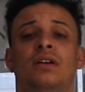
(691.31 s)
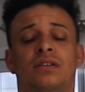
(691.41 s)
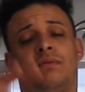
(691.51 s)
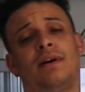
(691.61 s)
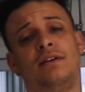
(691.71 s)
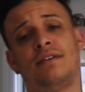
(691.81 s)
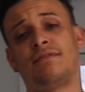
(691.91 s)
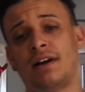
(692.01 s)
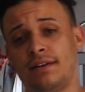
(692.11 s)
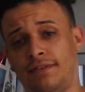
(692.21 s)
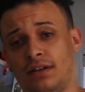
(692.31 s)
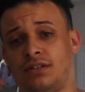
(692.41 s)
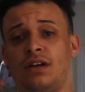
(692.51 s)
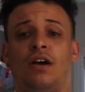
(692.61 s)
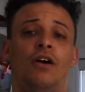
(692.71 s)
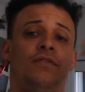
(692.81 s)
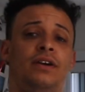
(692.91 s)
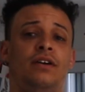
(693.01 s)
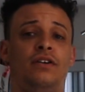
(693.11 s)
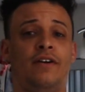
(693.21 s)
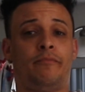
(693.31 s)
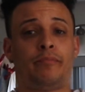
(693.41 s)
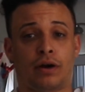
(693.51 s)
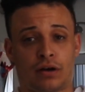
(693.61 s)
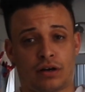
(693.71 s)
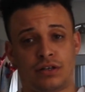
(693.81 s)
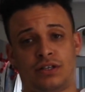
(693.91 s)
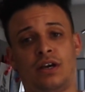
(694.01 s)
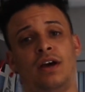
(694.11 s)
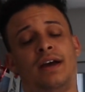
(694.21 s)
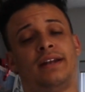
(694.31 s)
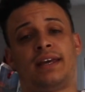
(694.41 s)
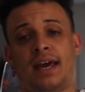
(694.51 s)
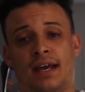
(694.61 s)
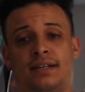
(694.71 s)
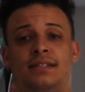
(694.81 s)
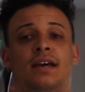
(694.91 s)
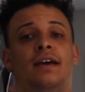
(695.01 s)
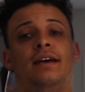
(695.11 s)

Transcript: To the right you have fried fish. Over here you have burgers and cakes.